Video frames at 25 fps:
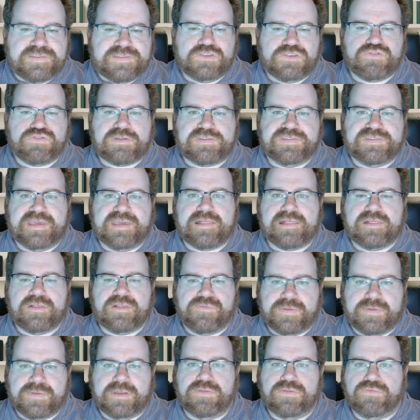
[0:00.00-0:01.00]
address the
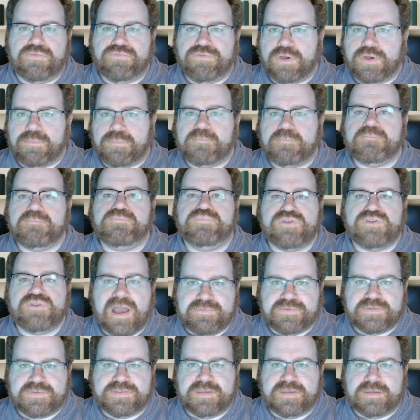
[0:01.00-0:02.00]
elephant in the room,
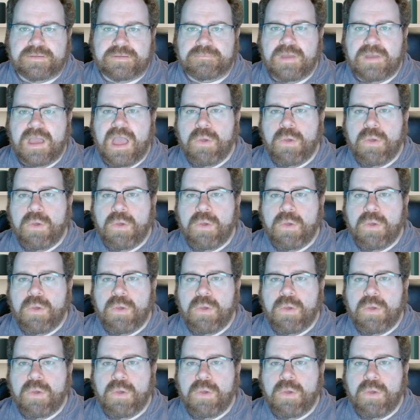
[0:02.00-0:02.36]
privacy.